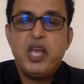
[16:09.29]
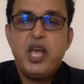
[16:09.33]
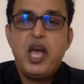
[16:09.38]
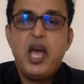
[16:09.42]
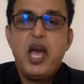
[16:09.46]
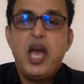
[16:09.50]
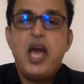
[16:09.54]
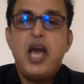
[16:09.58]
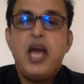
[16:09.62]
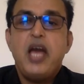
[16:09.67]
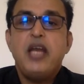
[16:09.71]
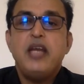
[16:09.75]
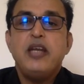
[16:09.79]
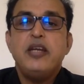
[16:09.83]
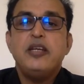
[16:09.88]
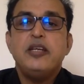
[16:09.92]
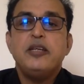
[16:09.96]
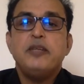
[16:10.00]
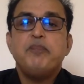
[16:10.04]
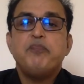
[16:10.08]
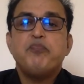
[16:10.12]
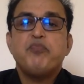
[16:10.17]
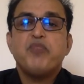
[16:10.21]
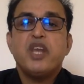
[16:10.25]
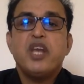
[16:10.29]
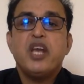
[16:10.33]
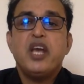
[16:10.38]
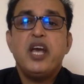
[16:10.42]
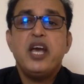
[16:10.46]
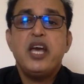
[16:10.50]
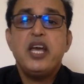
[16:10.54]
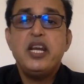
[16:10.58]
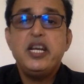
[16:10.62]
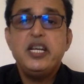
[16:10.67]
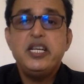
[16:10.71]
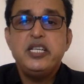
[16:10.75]
And
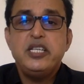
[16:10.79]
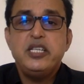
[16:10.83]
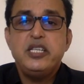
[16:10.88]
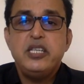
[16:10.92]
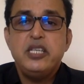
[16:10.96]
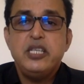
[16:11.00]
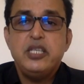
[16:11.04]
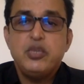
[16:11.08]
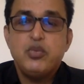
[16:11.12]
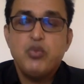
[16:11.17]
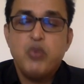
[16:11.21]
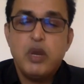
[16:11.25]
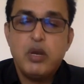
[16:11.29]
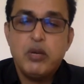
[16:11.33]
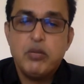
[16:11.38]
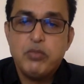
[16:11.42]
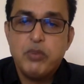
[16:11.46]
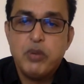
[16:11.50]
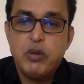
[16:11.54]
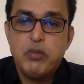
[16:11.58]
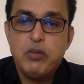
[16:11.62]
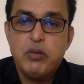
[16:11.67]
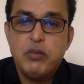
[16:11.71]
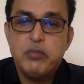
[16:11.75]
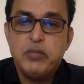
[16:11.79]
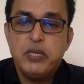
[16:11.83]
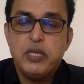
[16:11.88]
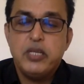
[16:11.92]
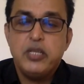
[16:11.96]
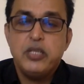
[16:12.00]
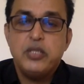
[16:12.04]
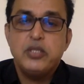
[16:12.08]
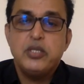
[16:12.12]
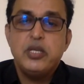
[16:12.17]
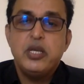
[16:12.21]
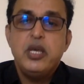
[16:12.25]
heredity is one problem, that
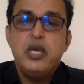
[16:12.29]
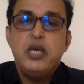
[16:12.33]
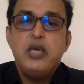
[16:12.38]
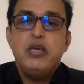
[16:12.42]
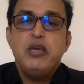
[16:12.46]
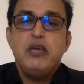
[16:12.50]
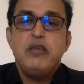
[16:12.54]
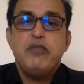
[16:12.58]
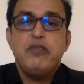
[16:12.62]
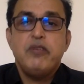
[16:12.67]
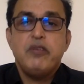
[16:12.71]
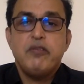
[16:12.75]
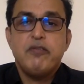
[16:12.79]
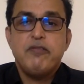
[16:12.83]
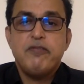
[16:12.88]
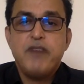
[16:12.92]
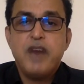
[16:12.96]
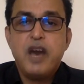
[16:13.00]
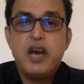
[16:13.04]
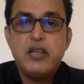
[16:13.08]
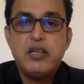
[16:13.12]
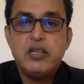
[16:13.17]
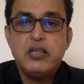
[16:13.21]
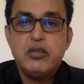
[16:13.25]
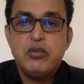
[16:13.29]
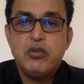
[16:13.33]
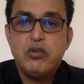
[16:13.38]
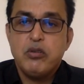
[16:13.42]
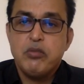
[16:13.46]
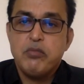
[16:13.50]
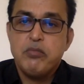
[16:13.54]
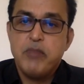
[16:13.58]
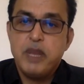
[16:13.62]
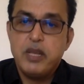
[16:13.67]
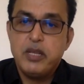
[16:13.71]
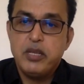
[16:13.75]
is, if your father or
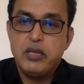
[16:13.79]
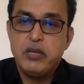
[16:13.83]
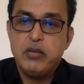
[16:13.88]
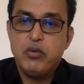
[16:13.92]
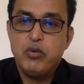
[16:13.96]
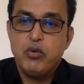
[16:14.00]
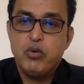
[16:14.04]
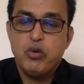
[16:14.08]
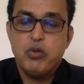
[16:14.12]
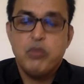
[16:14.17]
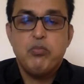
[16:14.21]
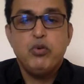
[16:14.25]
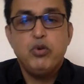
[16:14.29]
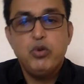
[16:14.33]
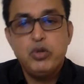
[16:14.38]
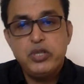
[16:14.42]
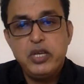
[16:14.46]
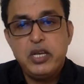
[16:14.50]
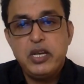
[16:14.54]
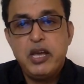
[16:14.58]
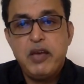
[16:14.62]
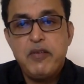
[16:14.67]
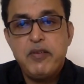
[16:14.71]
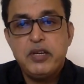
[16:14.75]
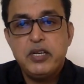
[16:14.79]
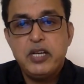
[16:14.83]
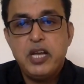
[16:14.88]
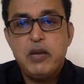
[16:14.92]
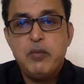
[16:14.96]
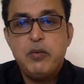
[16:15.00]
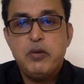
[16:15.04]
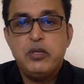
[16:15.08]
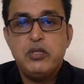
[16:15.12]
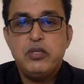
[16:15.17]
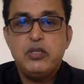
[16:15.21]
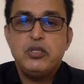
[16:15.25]
mother or both are having
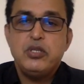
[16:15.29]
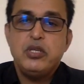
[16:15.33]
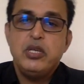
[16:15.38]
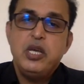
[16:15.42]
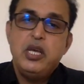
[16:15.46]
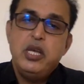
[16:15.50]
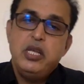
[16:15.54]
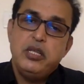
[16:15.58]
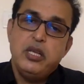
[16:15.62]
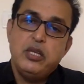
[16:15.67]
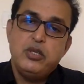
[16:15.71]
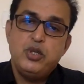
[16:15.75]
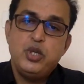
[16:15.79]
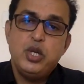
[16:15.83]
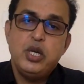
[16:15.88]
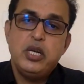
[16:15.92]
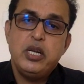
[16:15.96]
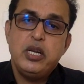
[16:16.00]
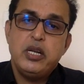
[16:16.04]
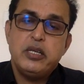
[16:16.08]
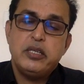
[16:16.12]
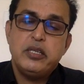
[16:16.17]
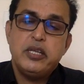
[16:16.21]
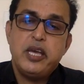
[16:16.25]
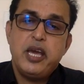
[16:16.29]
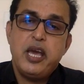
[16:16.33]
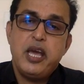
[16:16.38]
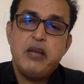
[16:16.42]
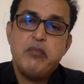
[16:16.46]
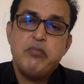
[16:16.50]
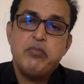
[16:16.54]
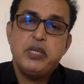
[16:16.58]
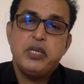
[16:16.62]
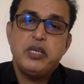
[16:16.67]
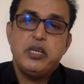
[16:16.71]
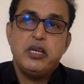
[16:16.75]
diabetes, the children
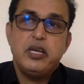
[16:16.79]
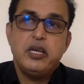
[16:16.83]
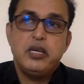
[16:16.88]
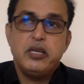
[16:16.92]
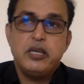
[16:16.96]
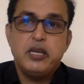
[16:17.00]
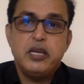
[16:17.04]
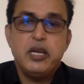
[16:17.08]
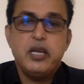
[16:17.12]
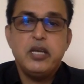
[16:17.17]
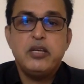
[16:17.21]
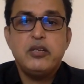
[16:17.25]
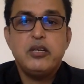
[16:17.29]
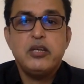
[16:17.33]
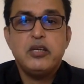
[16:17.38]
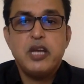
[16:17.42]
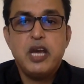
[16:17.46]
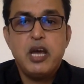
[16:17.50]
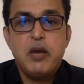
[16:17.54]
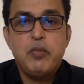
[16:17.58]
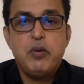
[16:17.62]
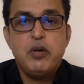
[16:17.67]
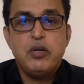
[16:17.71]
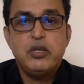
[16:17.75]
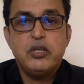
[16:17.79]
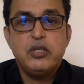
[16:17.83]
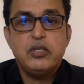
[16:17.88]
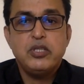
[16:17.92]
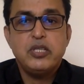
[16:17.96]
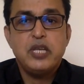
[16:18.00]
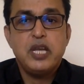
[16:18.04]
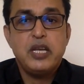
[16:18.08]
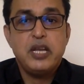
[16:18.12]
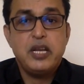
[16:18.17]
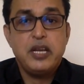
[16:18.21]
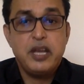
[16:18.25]
can get
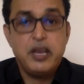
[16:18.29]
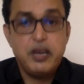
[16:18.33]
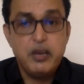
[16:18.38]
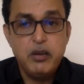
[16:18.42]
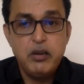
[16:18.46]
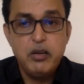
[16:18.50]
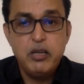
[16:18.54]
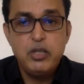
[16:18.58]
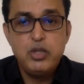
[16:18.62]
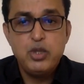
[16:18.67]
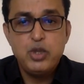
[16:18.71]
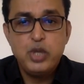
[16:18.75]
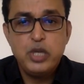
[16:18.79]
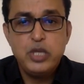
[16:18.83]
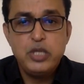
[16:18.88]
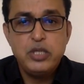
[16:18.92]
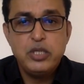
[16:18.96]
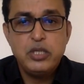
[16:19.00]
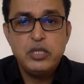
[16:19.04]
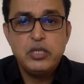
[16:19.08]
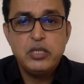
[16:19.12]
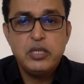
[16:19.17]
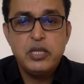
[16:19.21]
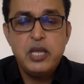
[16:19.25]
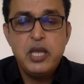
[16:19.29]
diabetes at an early stage.